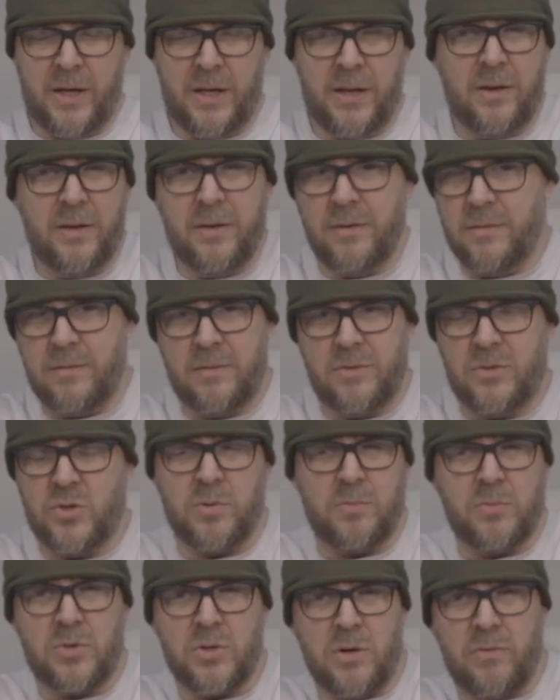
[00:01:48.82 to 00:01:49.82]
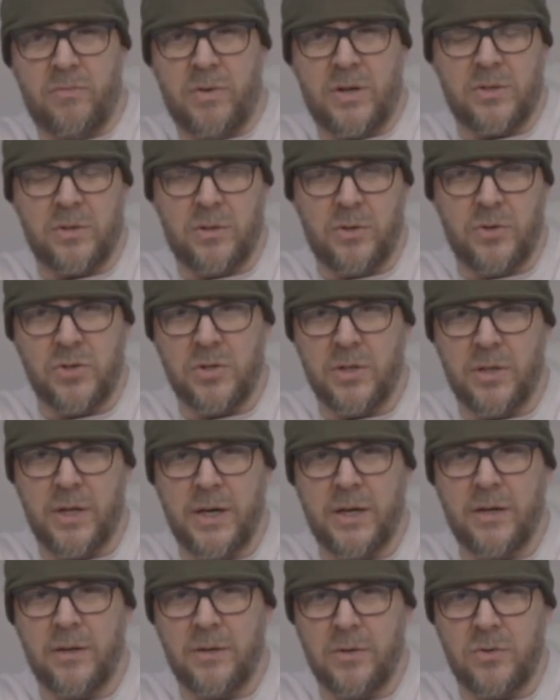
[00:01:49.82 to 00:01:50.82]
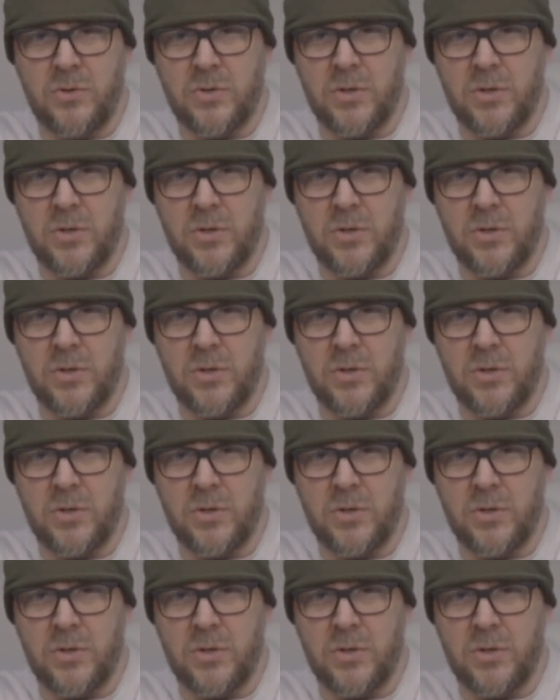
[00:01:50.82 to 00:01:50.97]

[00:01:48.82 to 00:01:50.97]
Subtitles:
in some sort of resolution that you can do